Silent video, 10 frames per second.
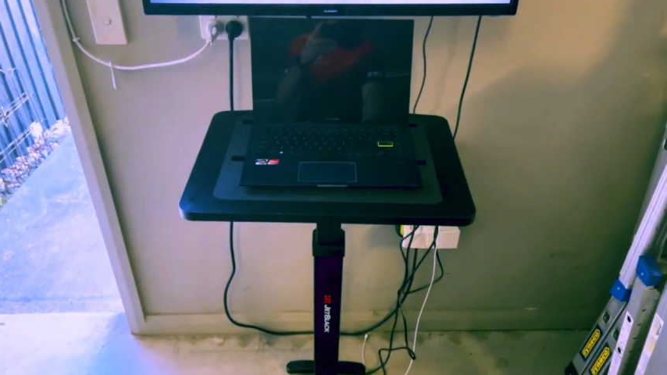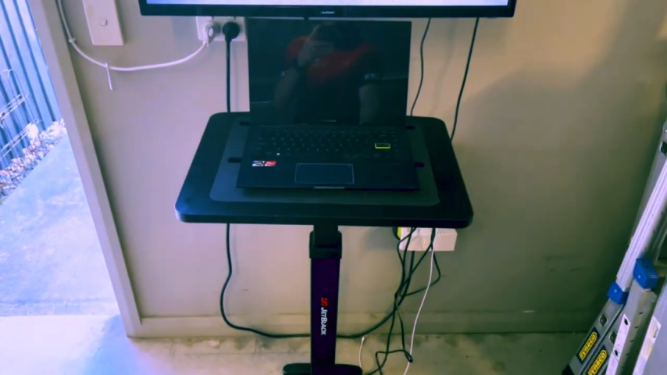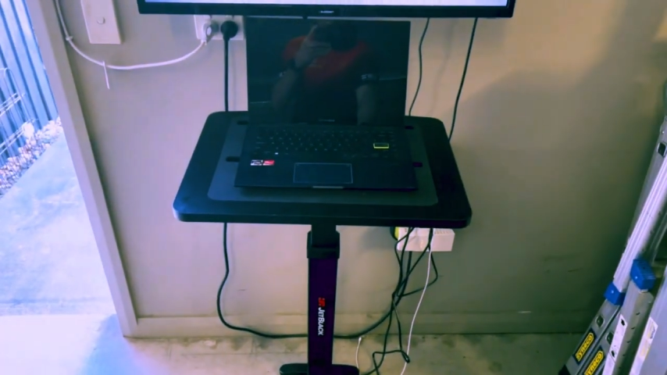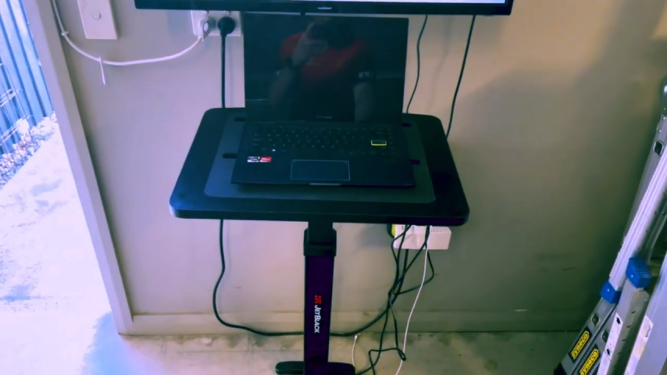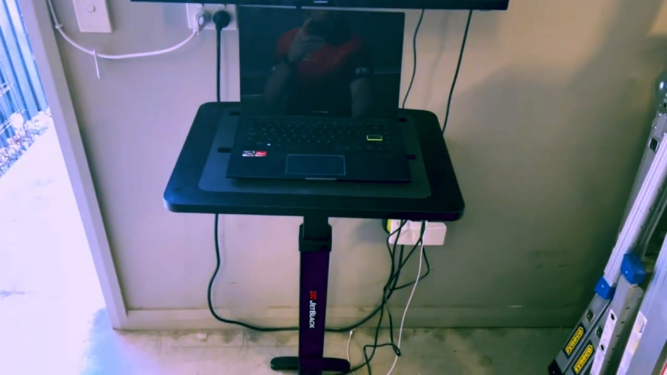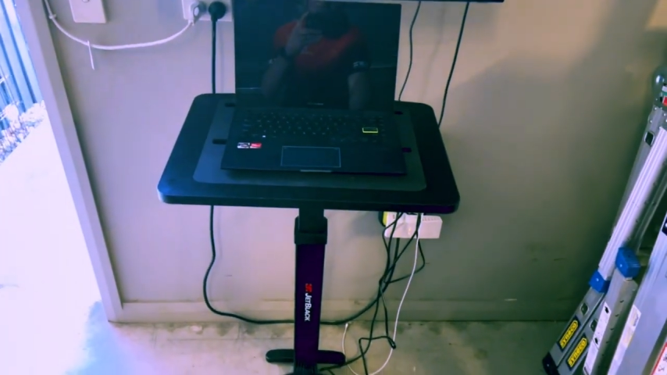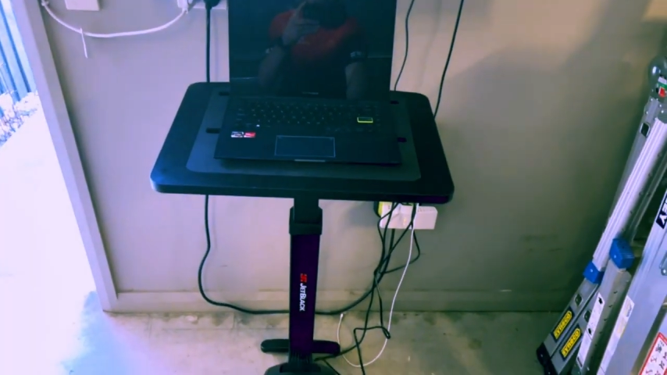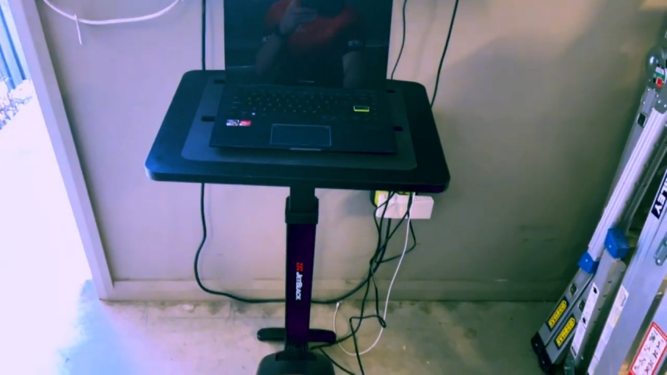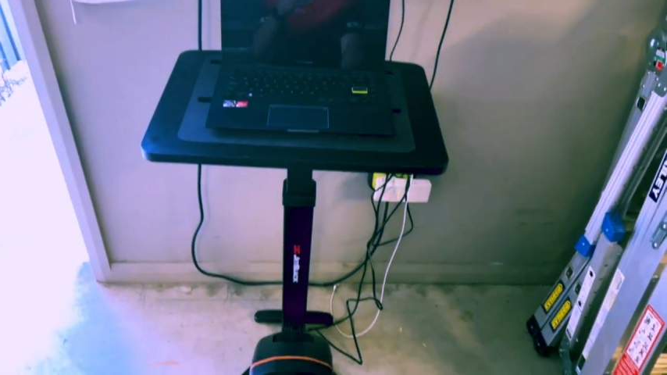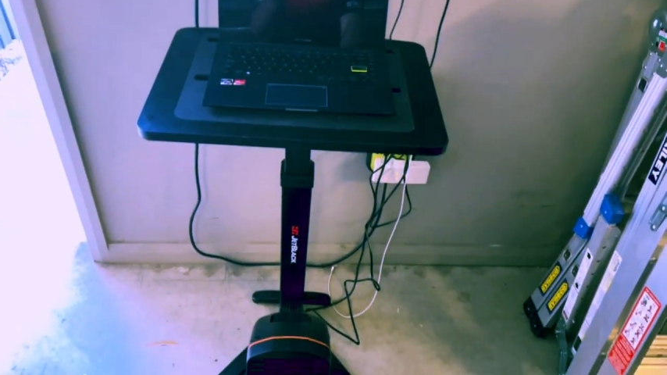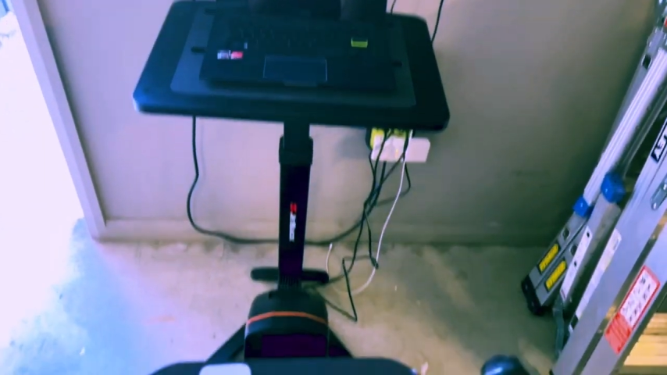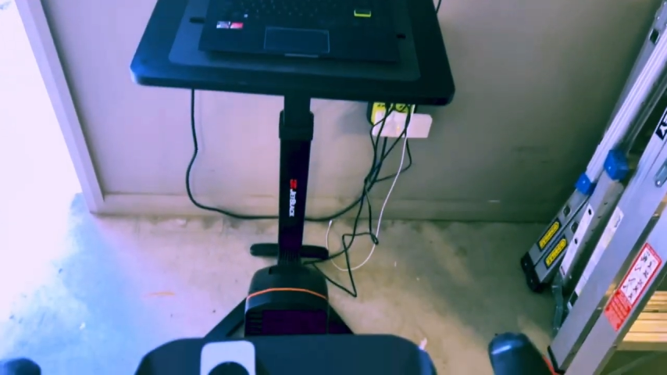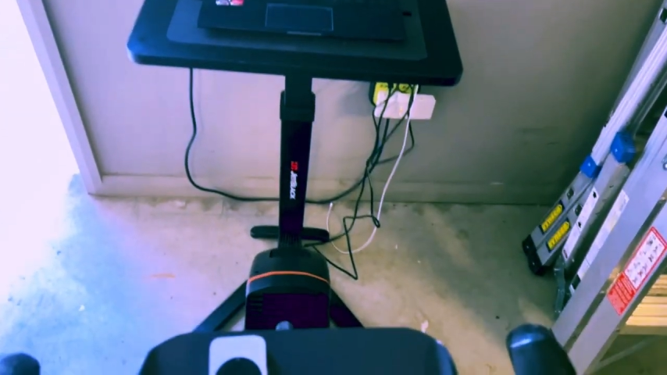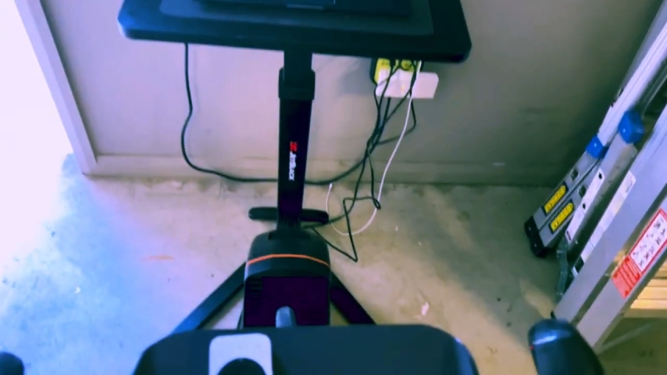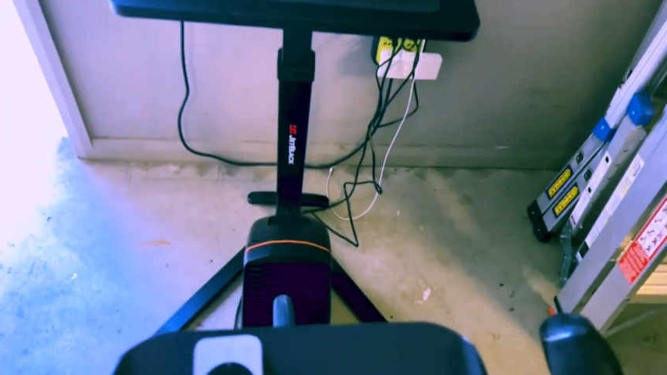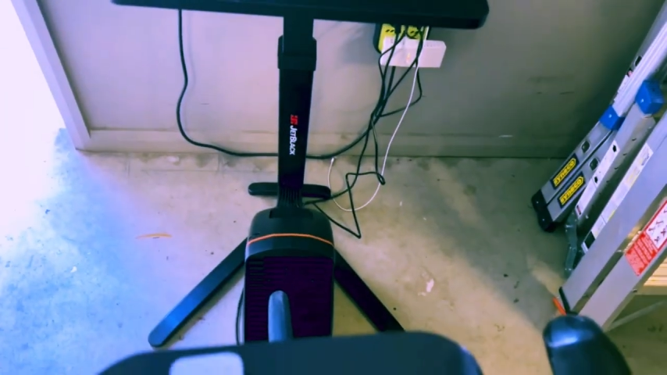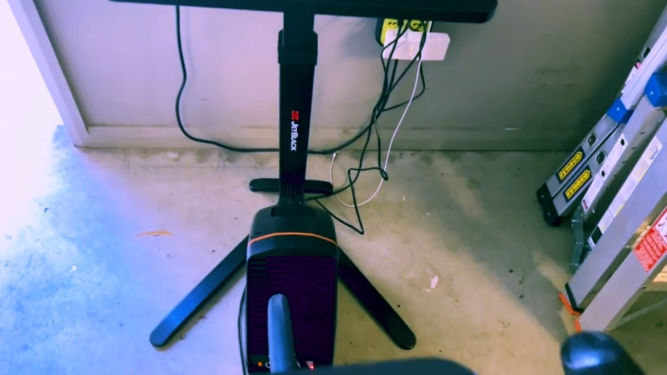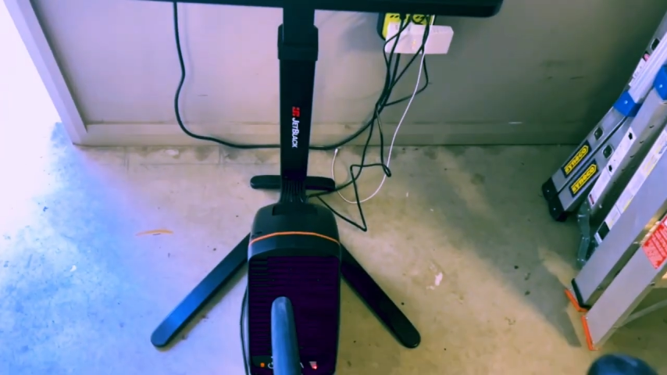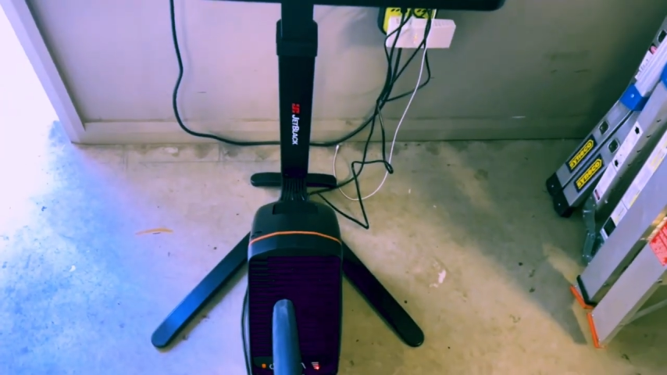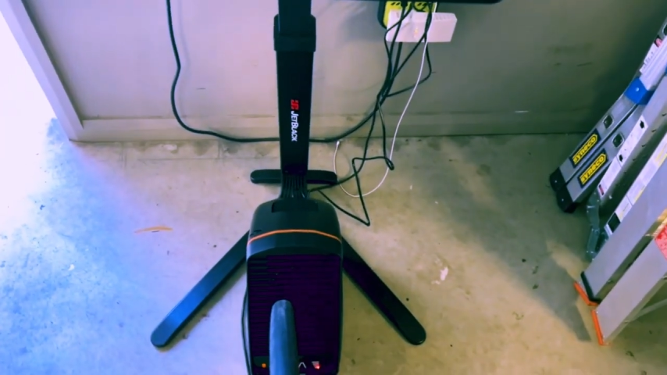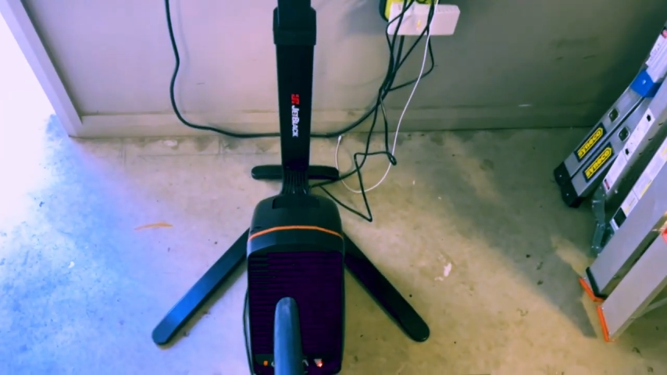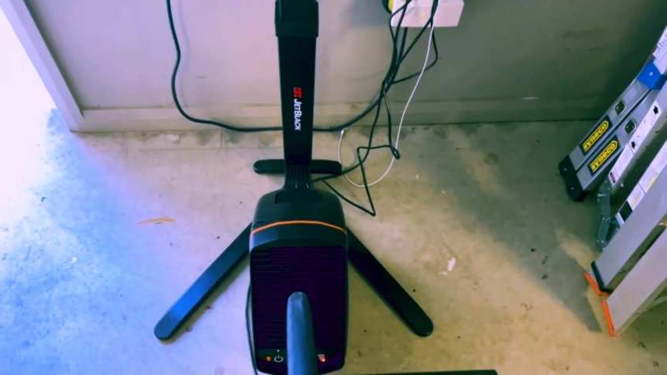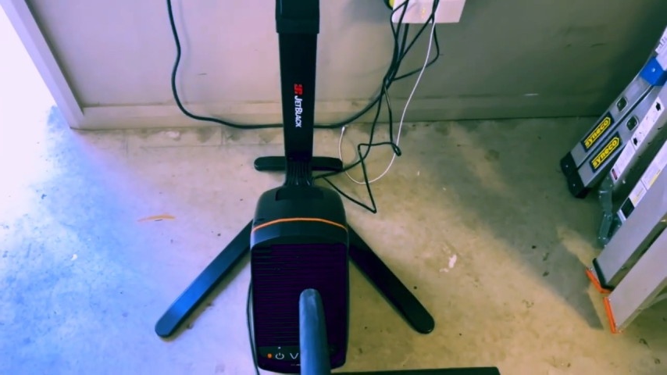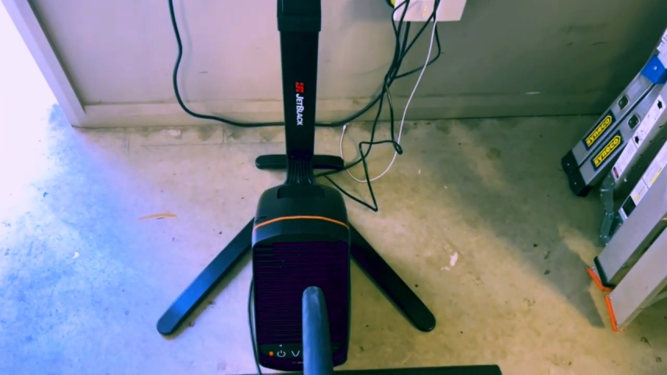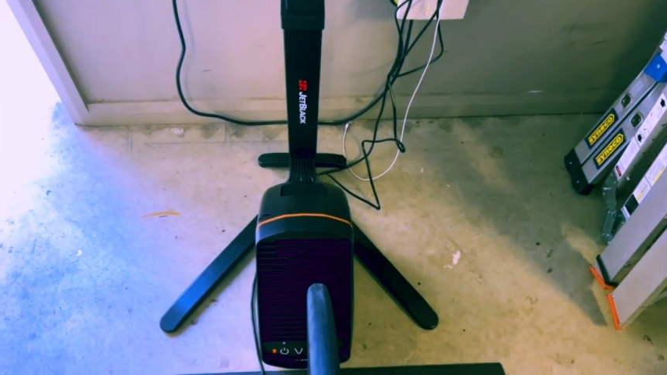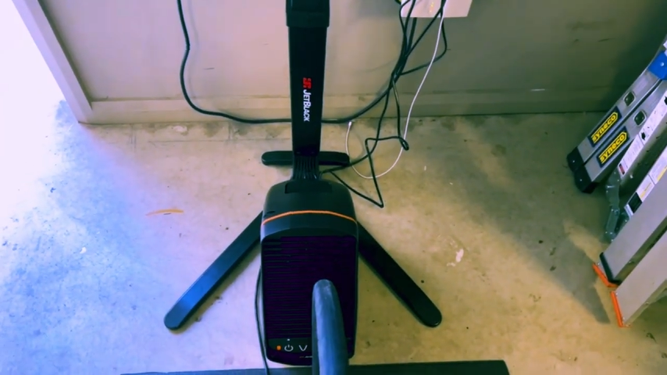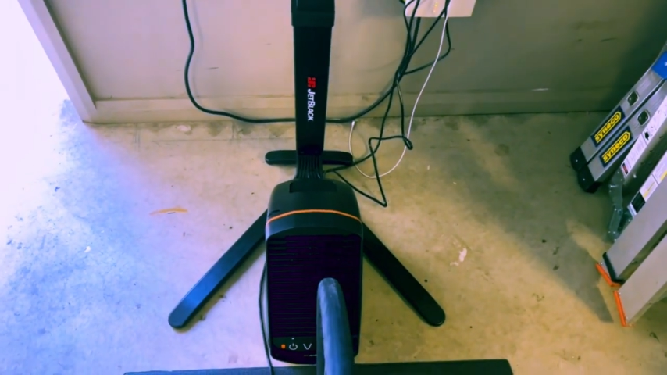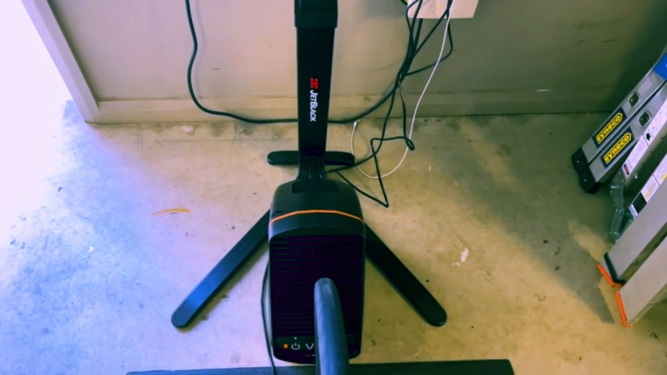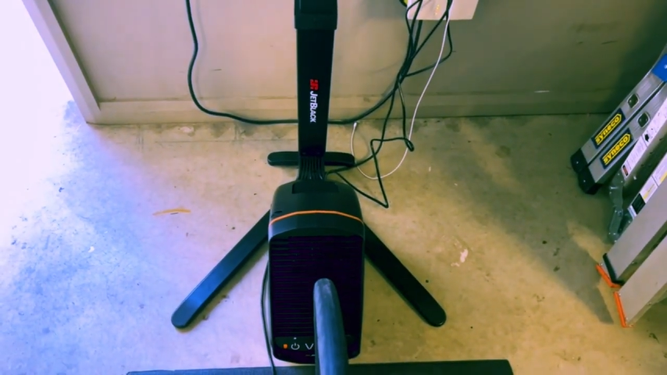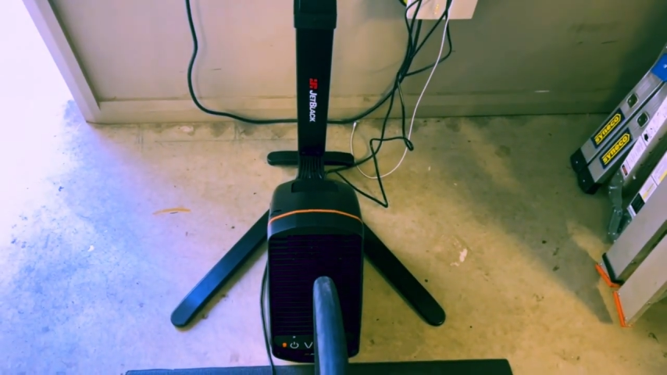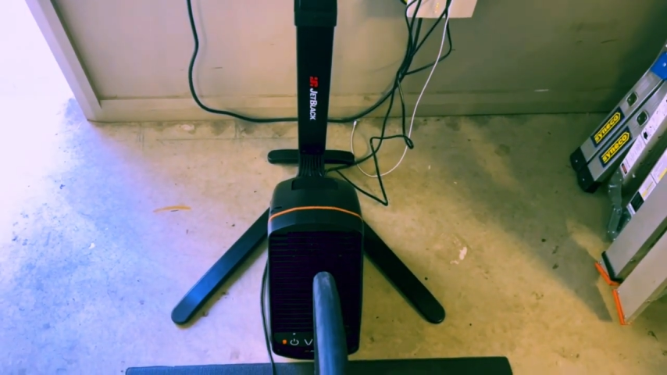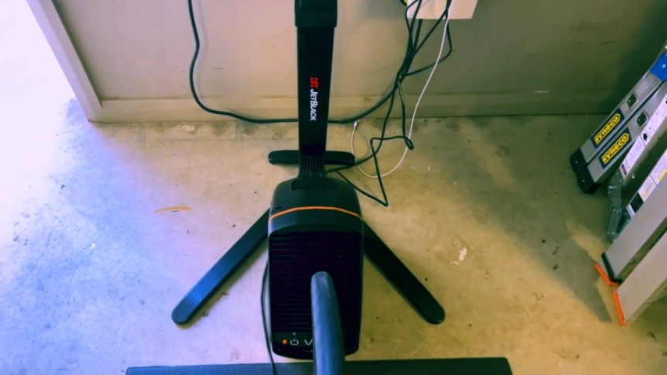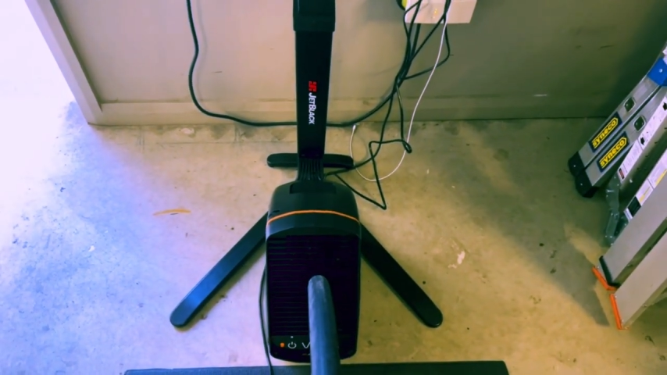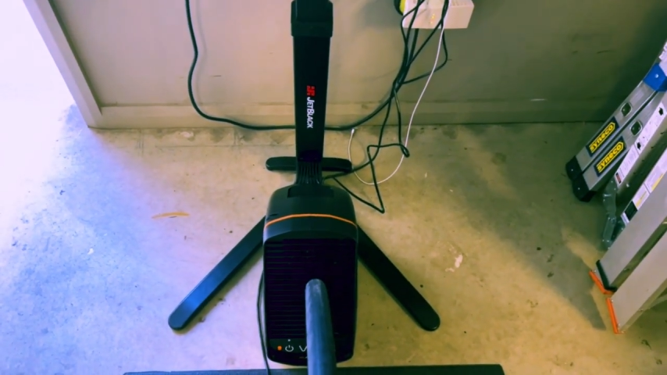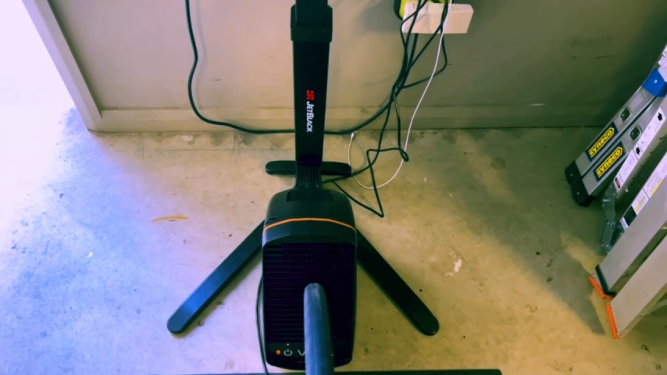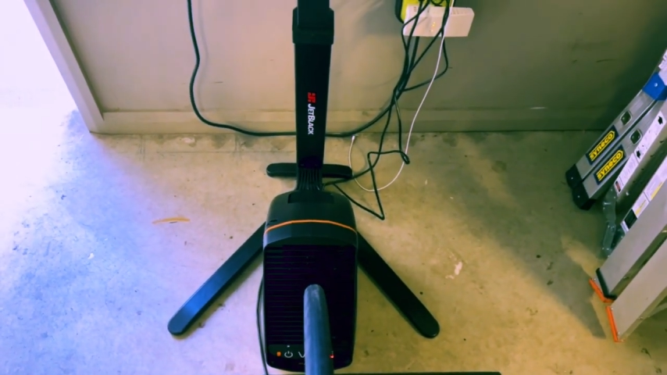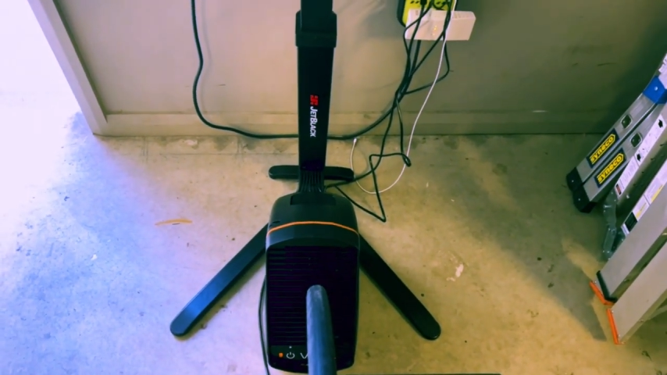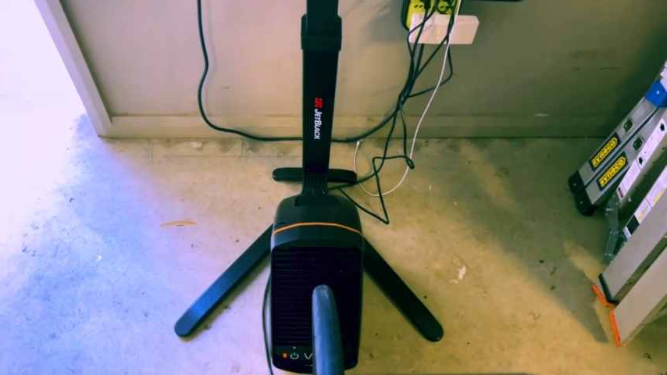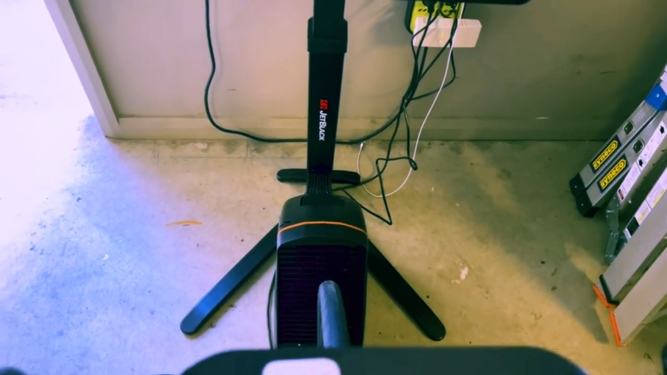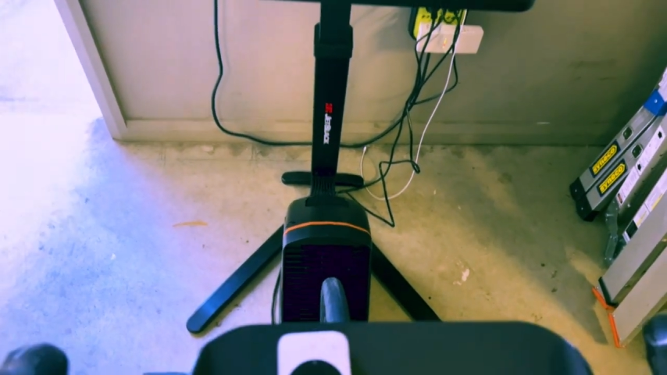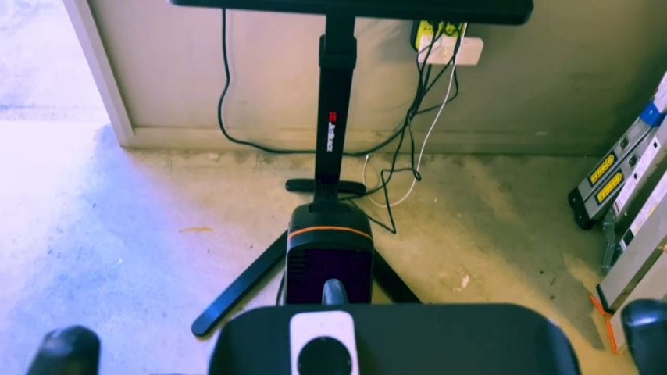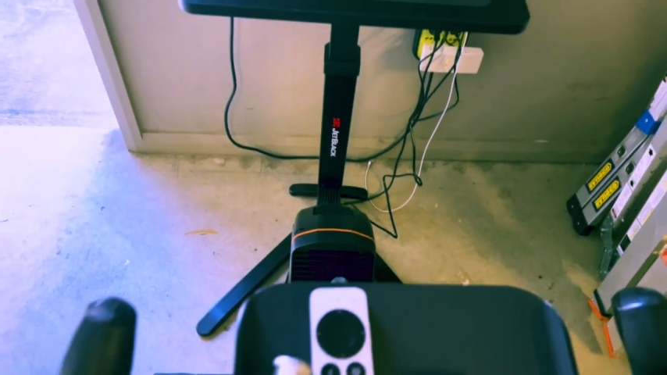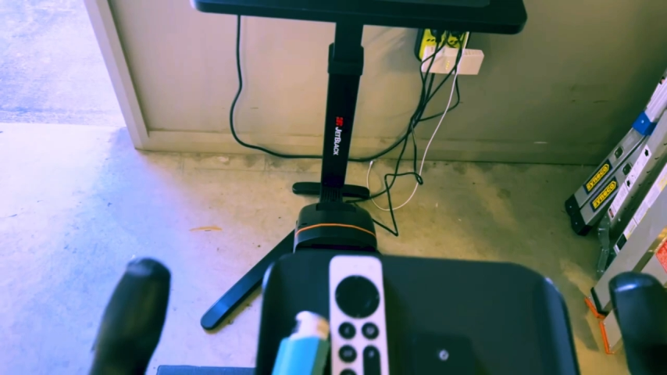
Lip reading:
(no speaker visible)